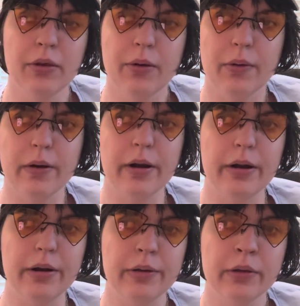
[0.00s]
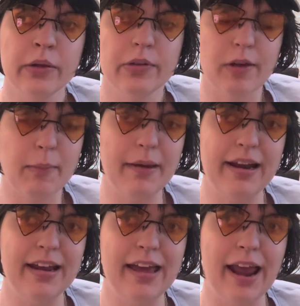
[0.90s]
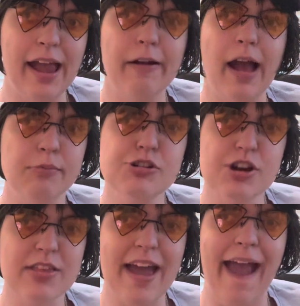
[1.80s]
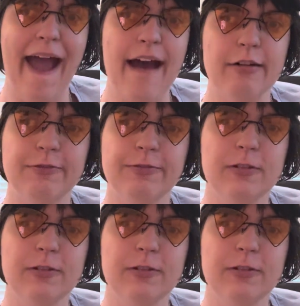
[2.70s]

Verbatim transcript: or somebody to get angry. I'm sure they have.